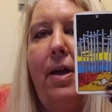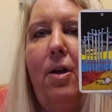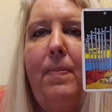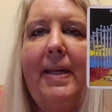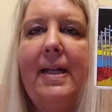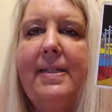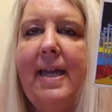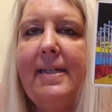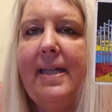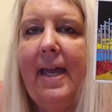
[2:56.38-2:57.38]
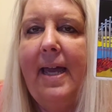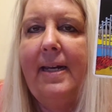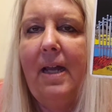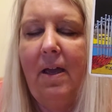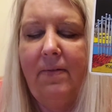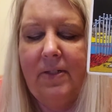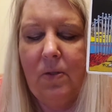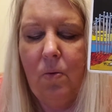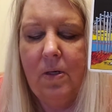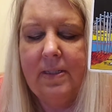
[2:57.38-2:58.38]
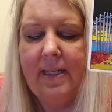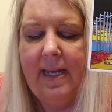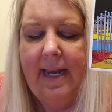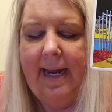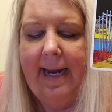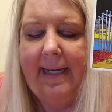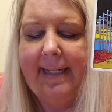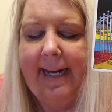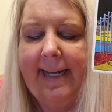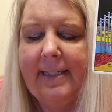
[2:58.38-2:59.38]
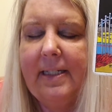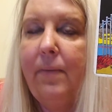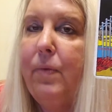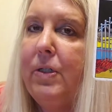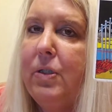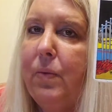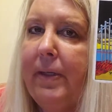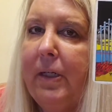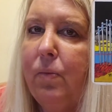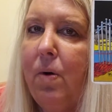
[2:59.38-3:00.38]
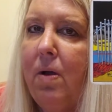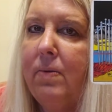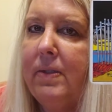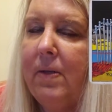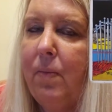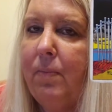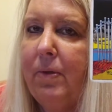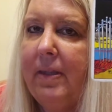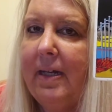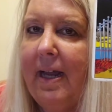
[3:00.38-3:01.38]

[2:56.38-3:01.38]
though, because that Ten of Swords indicates someone doing you wrong, someone putting the